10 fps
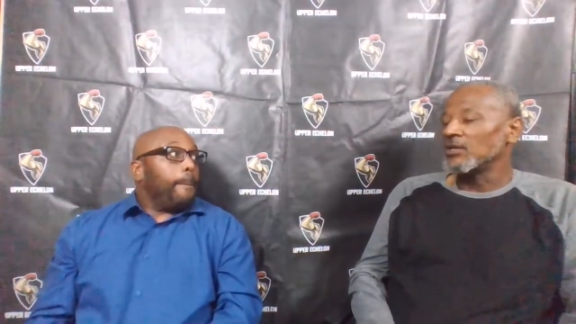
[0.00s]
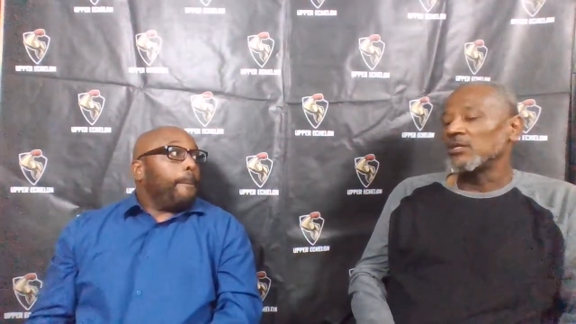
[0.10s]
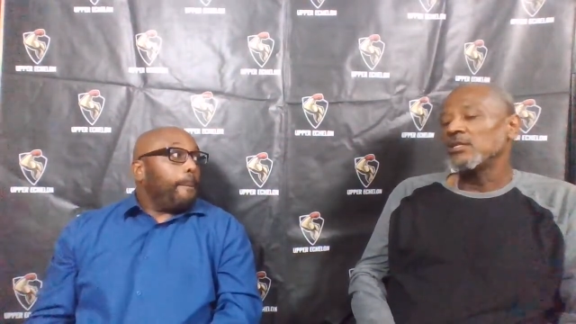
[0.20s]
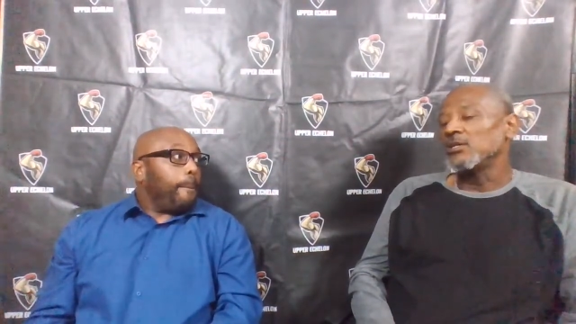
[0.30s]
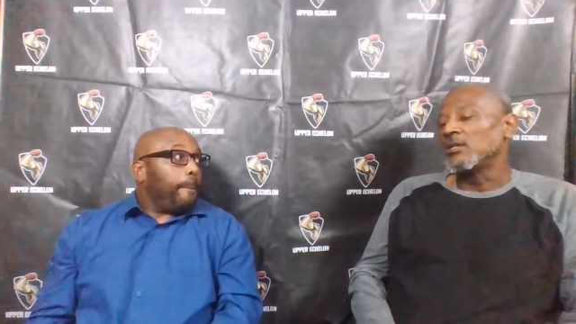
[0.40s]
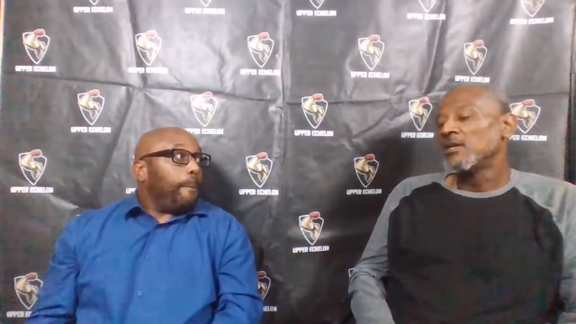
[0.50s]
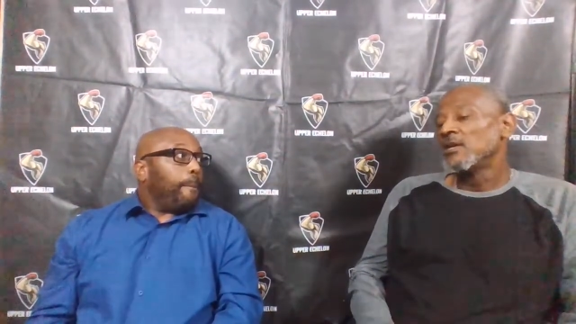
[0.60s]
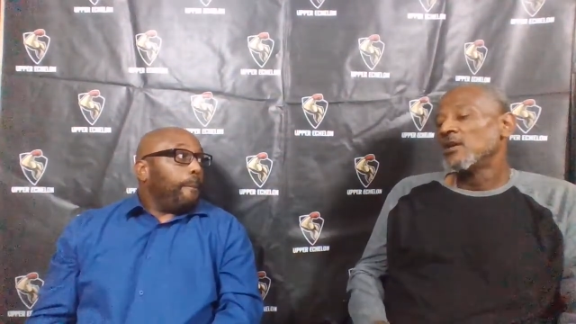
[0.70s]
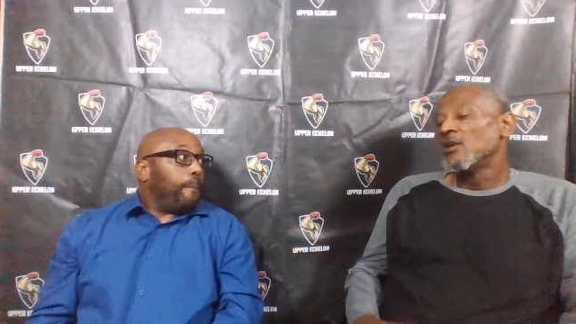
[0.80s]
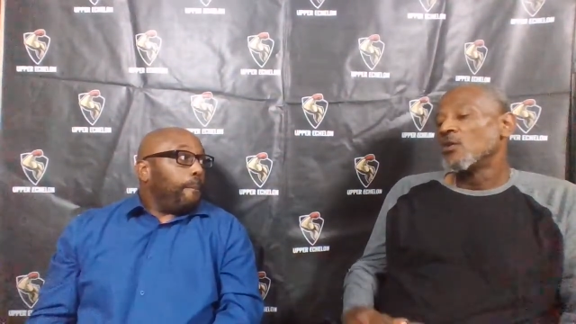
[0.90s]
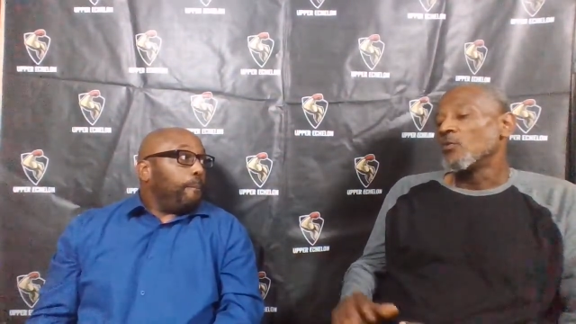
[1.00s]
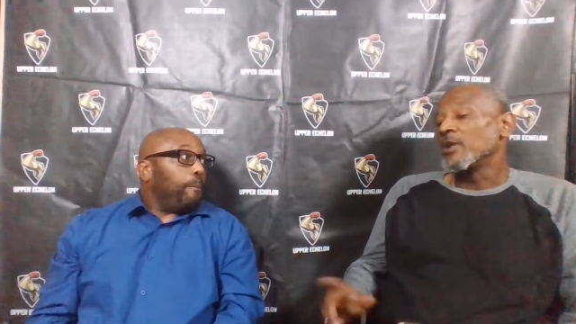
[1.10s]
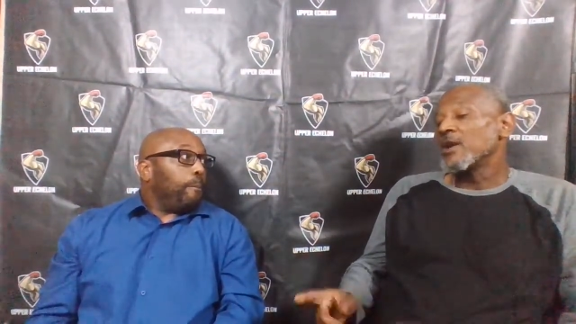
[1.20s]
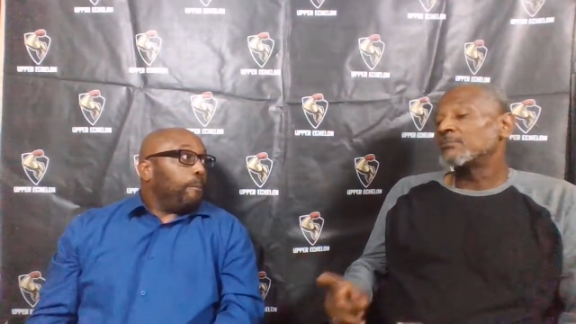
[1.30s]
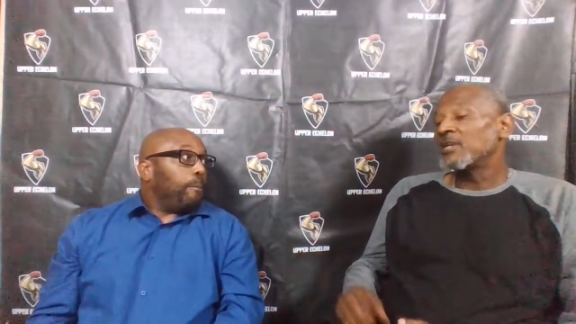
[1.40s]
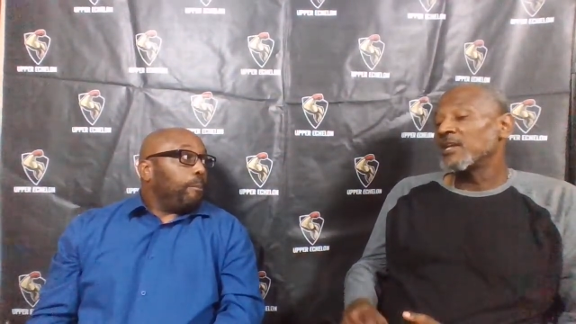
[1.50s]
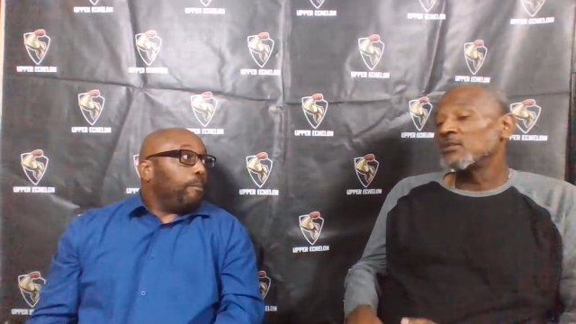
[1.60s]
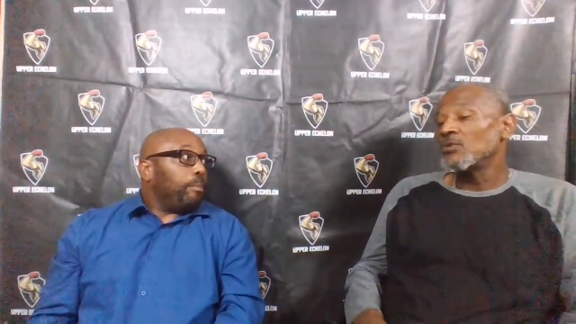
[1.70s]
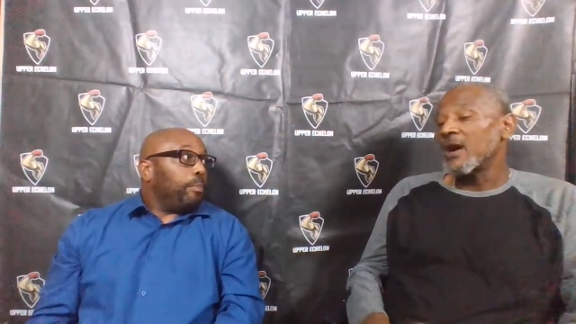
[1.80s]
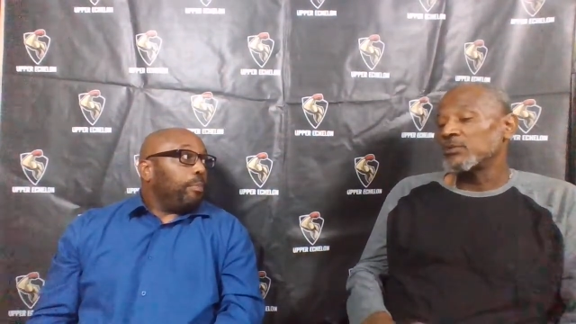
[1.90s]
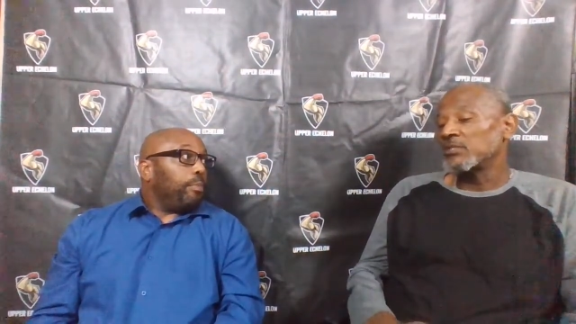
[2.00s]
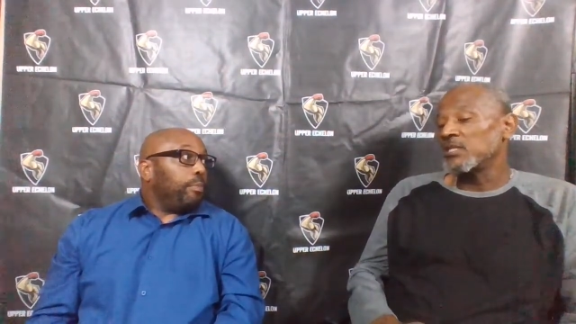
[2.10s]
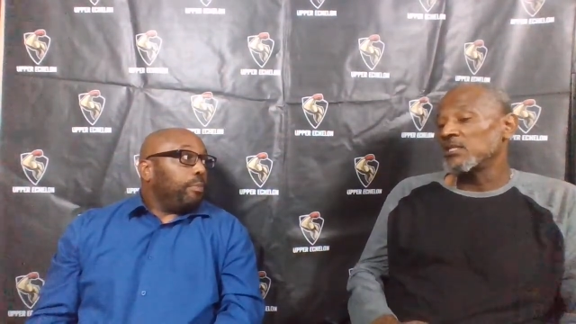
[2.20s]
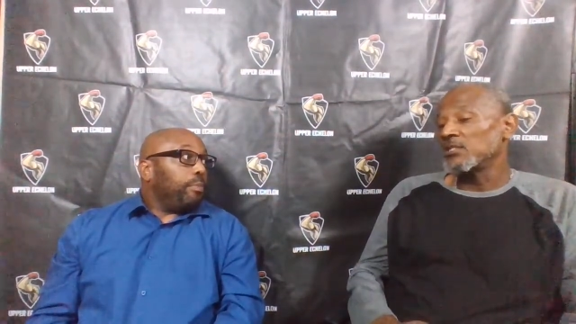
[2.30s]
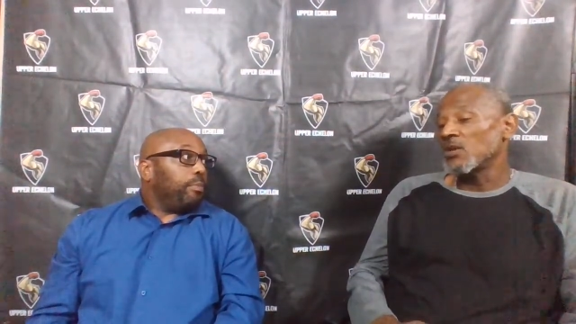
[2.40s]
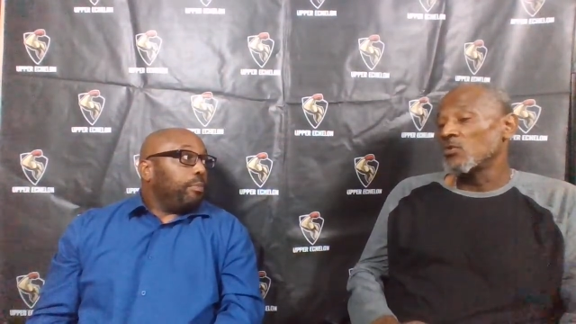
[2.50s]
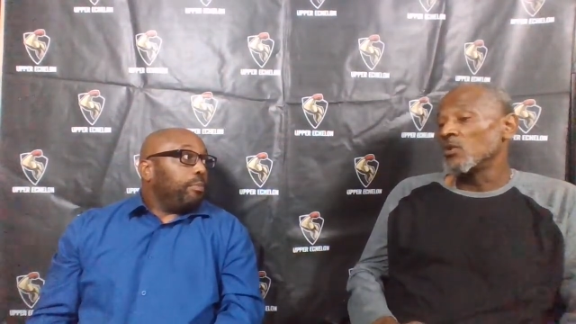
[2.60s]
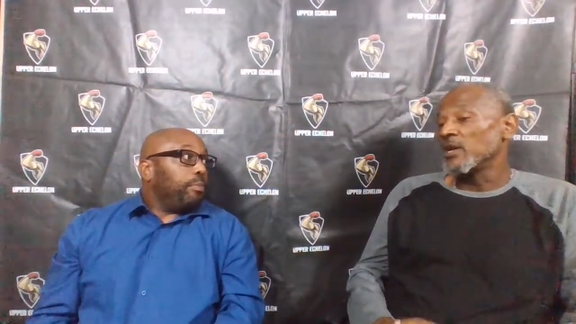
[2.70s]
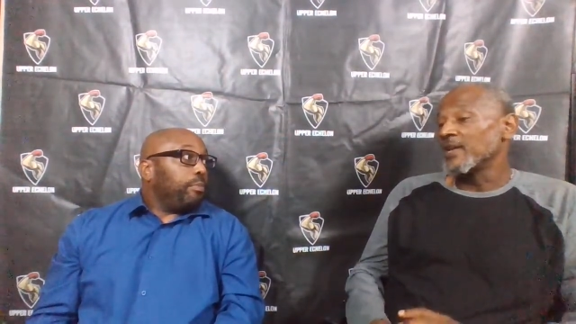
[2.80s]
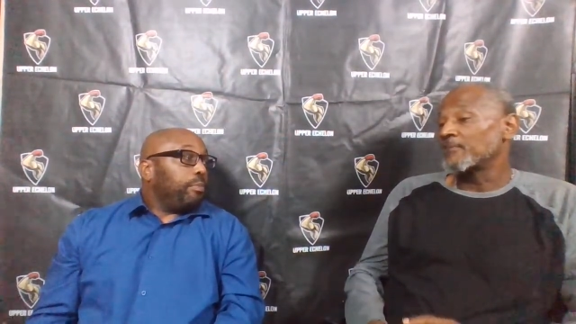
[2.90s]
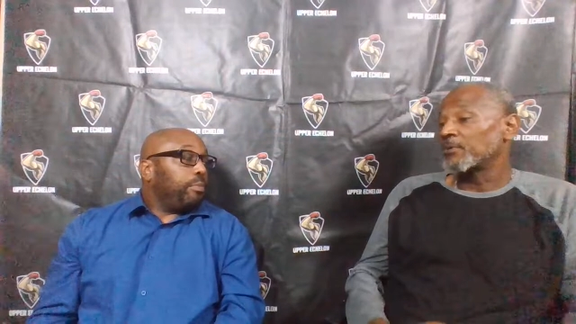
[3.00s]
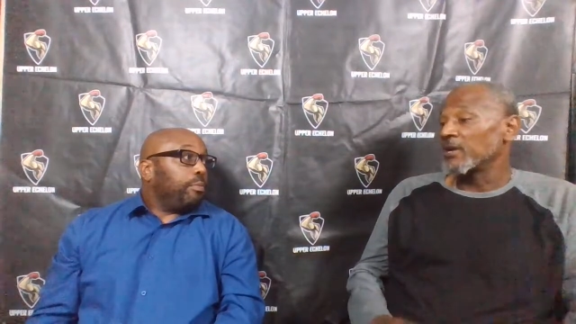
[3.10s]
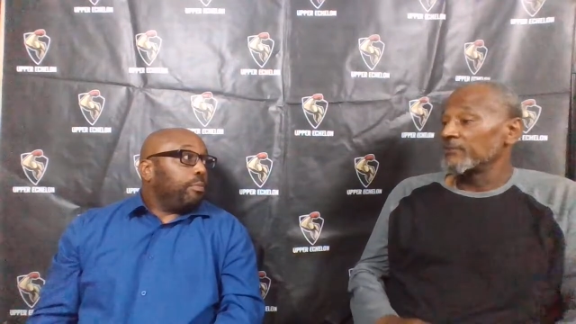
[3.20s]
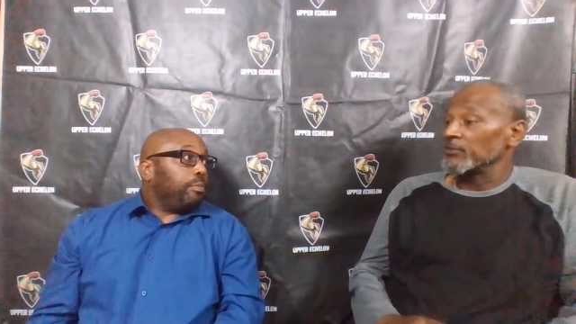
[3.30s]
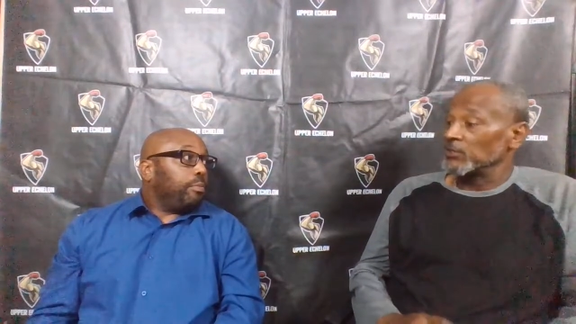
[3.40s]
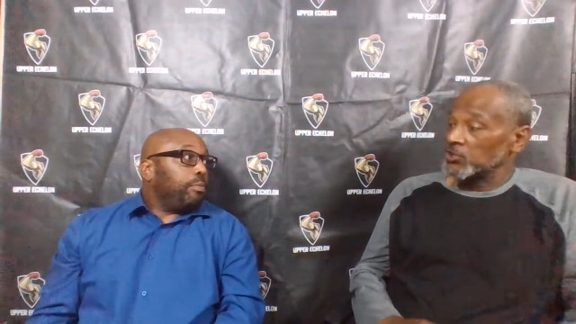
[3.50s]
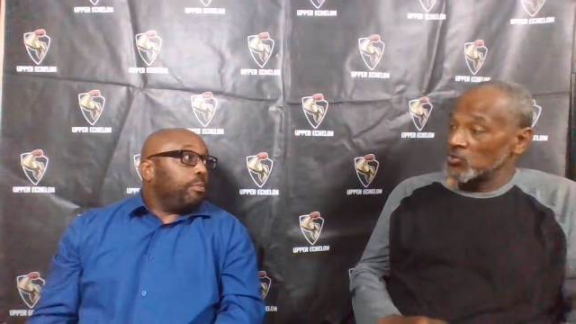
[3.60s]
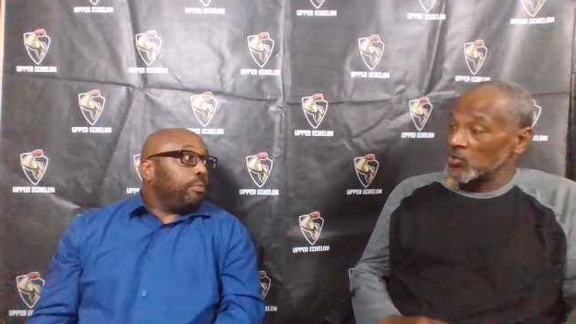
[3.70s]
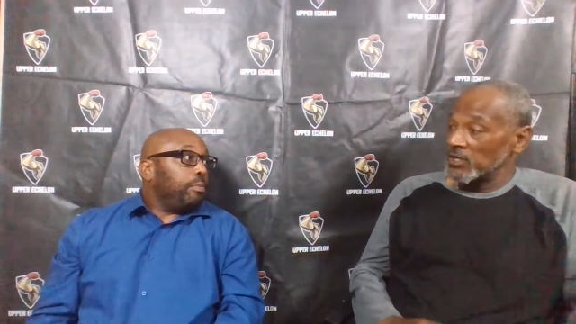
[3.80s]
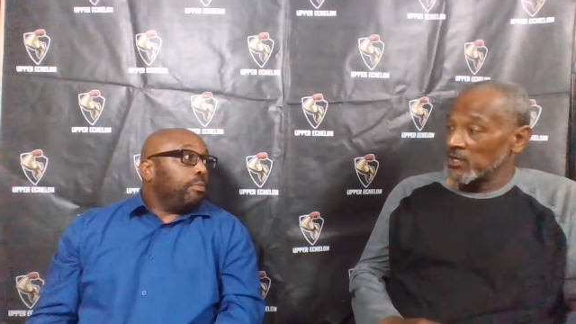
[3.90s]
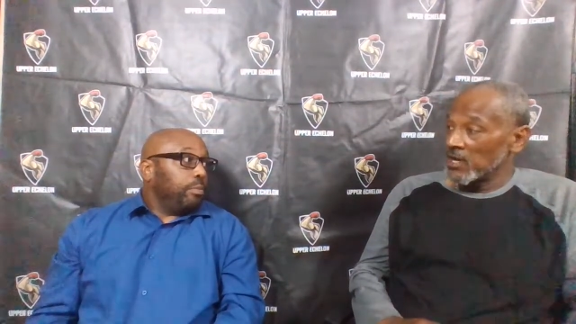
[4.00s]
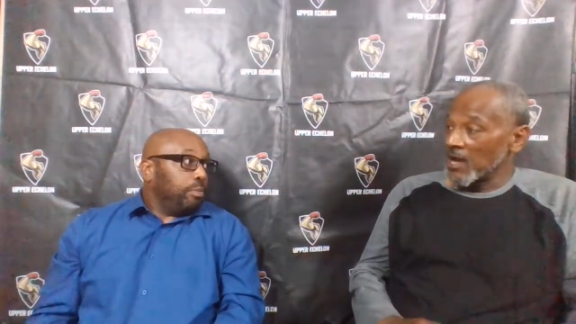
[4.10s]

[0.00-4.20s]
Speaker 1: look, look. When I'm telling you I was 10 years old and I played for Stewart,